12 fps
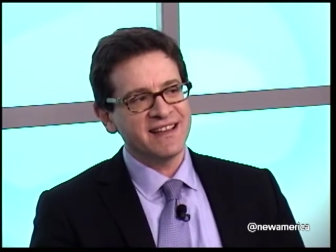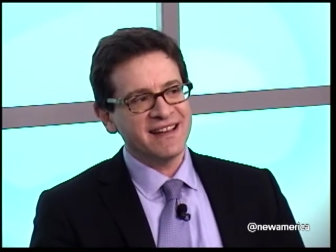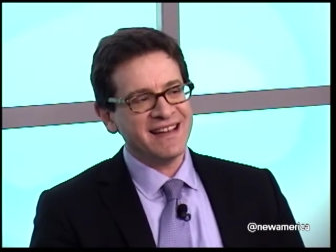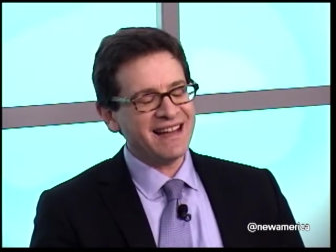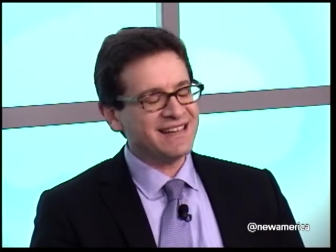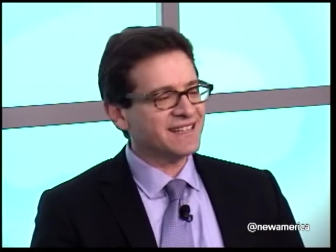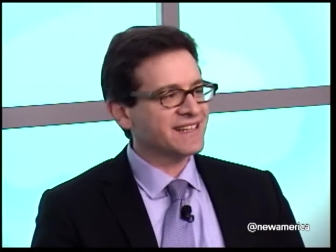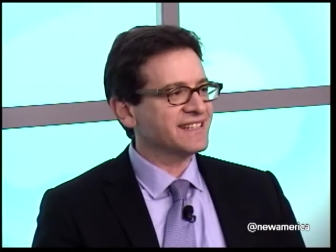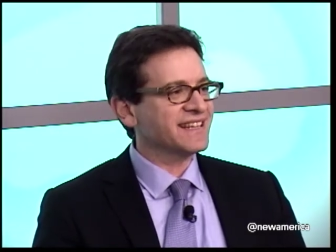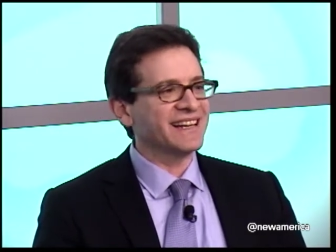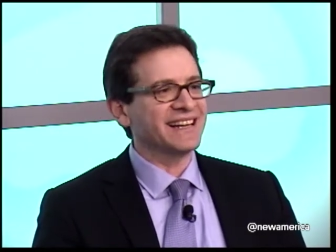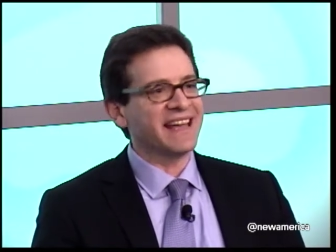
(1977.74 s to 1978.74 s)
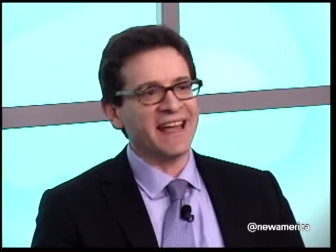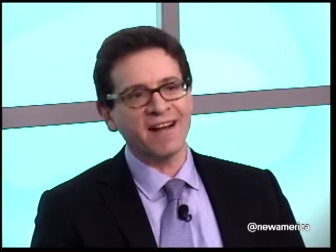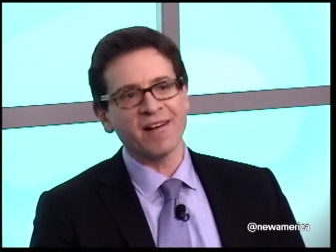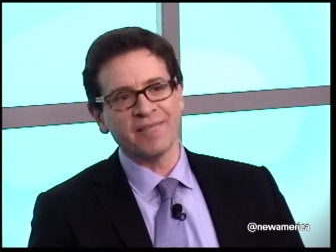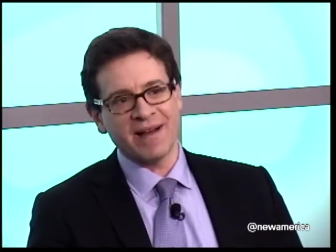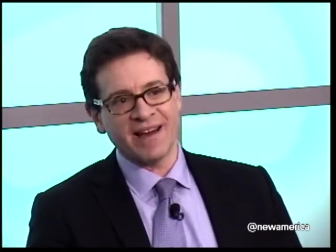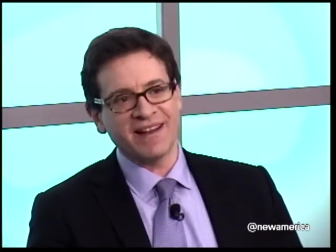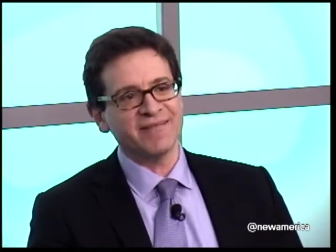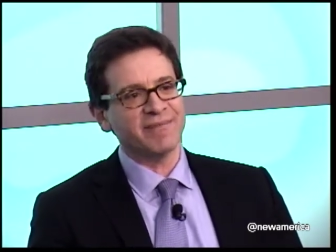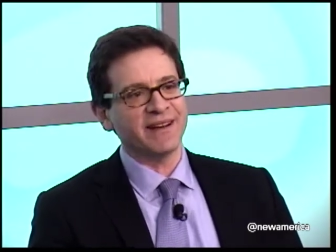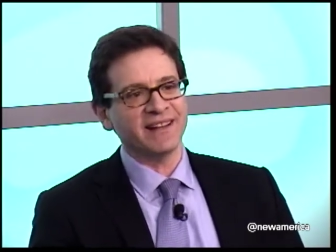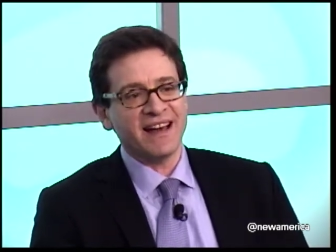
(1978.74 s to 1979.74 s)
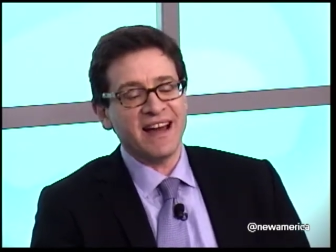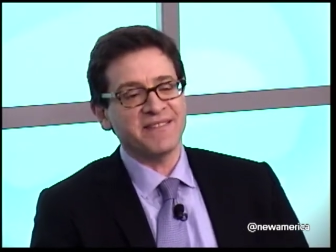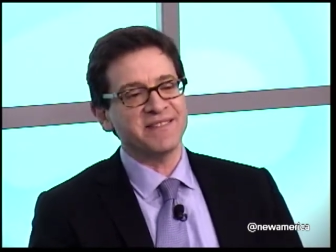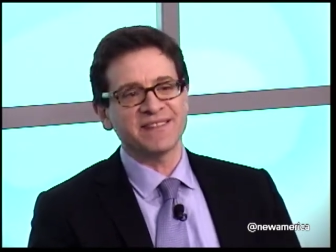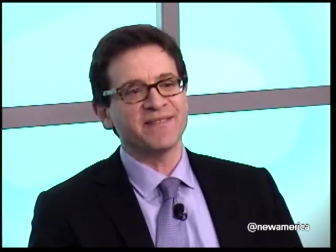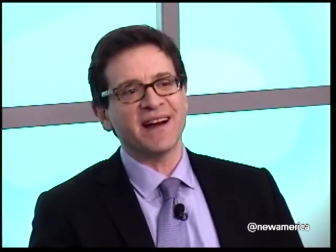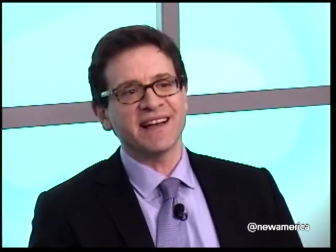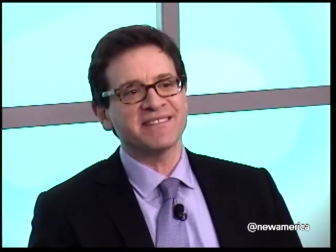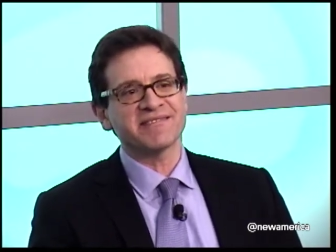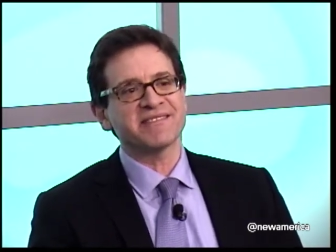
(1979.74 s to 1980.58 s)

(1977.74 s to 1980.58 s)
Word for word: not just because he didn't care about it, but a lot of his advisors were